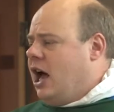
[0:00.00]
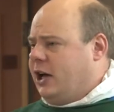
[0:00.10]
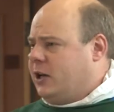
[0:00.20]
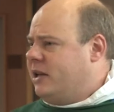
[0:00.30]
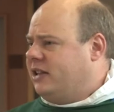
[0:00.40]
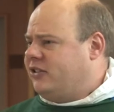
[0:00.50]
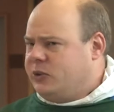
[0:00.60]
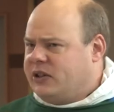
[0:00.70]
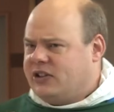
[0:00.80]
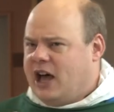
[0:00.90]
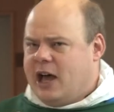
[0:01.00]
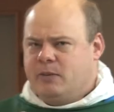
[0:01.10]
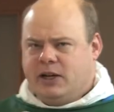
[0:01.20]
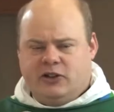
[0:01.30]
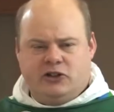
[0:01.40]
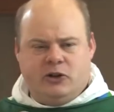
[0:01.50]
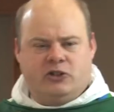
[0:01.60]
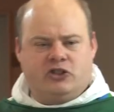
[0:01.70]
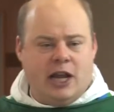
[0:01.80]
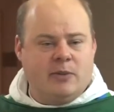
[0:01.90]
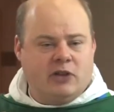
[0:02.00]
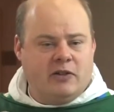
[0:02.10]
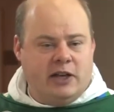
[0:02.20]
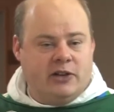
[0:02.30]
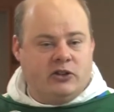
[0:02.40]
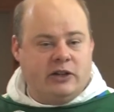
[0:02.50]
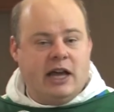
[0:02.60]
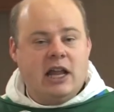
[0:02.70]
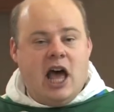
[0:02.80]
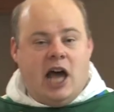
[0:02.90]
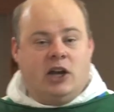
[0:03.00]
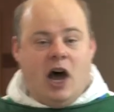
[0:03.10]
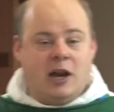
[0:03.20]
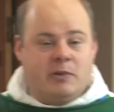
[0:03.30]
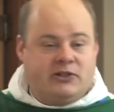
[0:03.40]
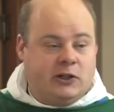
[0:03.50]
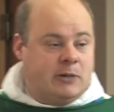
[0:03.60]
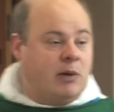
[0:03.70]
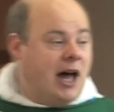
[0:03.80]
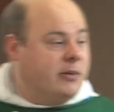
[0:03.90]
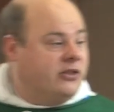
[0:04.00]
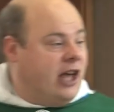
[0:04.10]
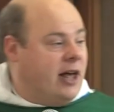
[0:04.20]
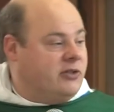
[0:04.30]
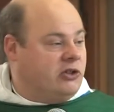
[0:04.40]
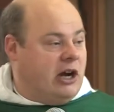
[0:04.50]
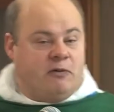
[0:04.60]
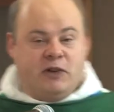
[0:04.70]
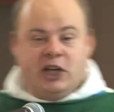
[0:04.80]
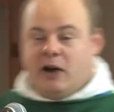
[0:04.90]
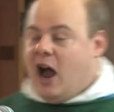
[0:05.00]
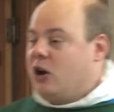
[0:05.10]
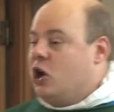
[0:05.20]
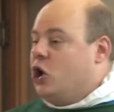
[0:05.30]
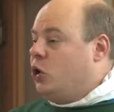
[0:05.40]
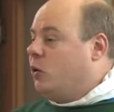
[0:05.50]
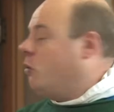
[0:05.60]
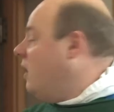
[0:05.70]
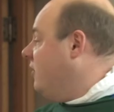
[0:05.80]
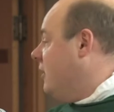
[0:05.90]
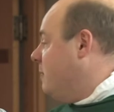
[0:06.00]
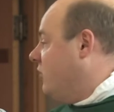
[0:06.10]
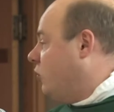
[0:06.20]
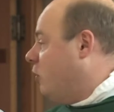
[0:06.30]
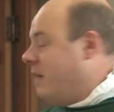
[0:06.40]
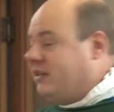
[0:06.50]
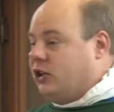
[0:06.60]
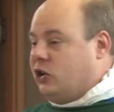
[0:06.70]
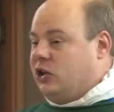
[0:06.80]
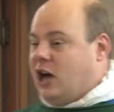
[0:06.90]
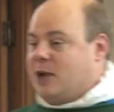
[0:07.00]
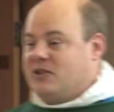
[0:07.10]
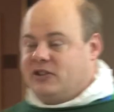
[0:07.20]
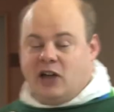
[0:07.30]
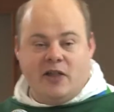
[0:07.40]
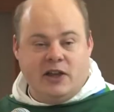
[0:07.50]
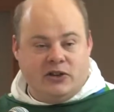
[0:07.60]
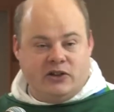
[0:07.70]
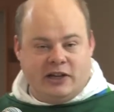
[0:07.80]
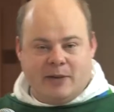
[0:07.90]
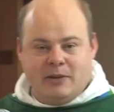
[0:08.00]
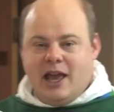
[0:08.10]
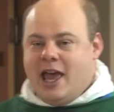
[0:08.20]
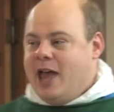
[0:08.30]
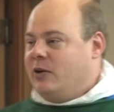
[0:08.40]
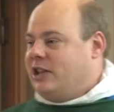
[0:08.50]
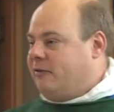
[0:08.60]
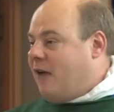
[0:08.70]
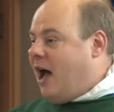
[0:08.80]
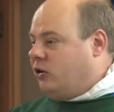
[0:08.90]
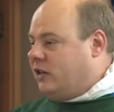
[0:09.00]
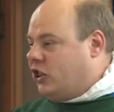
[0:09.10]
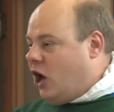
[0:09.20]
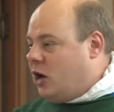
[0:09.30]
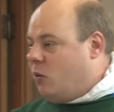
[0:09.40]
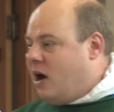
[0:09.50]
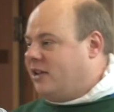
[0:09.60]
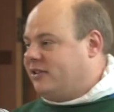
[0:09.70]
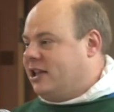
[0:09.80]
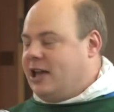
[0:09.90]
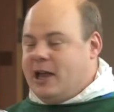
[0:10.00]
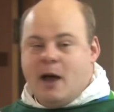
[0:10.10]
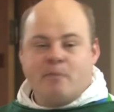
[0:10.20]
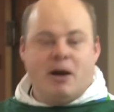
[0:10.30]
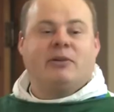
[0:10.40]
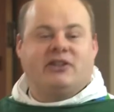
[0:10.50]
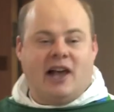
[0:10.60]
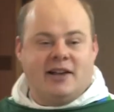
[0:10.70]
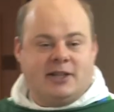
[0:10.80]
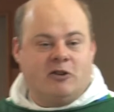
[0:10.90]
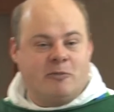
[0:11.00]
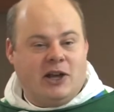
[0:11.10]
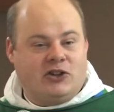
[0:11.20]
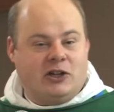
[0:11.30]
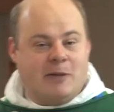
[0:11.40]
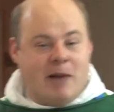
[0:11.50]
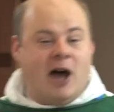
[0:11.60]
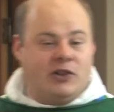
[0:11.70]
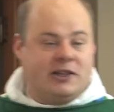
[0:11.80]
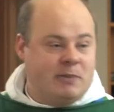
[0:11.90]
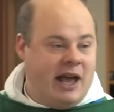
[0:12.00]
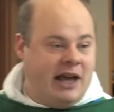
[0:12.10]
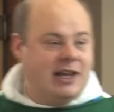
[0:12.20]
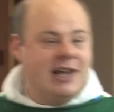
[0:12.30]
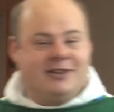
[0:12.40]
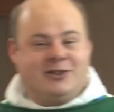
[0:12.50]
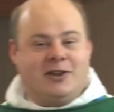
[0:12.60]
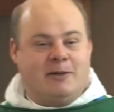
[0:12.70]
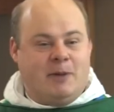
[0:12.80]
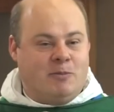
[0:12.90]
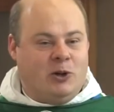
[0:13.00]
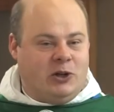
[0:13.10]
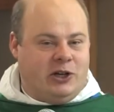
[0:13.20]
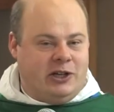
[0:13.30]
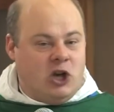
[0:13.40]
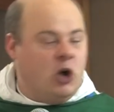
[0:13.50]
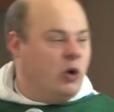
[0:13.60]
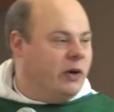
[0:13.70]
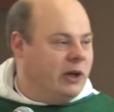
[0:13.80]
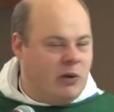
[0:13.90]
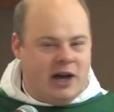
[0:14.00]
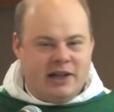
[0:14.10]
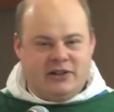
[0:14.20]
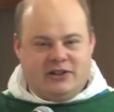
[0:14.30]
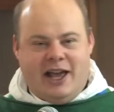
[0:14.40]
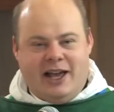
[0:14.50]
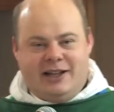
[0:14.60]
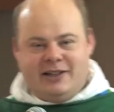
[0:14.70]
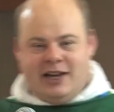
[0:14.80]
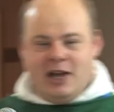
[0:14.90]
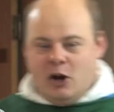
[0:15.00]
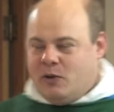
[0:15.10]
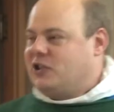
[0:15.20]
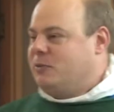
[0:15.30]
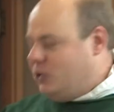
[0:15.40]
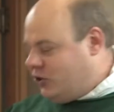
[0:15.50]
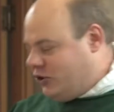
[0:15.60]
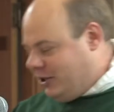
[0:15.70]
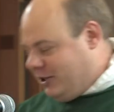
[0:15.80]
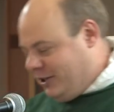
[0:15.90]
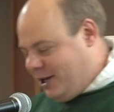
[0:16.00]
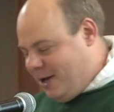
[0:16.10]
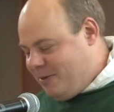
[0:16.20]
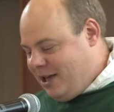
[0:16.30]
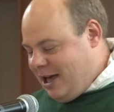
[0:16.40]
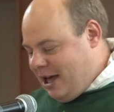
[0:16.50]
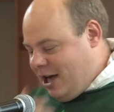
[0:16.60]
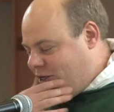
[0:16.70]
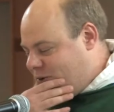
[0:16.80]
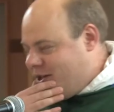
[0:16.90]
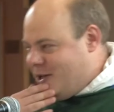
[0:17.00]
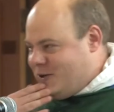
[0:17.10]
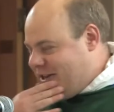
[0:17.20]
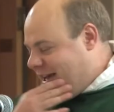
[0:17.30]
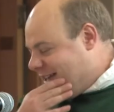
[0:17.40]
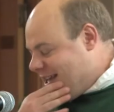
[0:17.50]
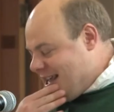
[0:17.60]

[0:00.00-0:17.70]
uh, committed suicide because she was shamed on the internet, anonymous took it upon themselves to try to figure out who it was that had been tormenting her anonymously on the internet. And when they found who they thought it was, then they publicized information about this man so that people could know who he was and uh, retribution could come through the internet.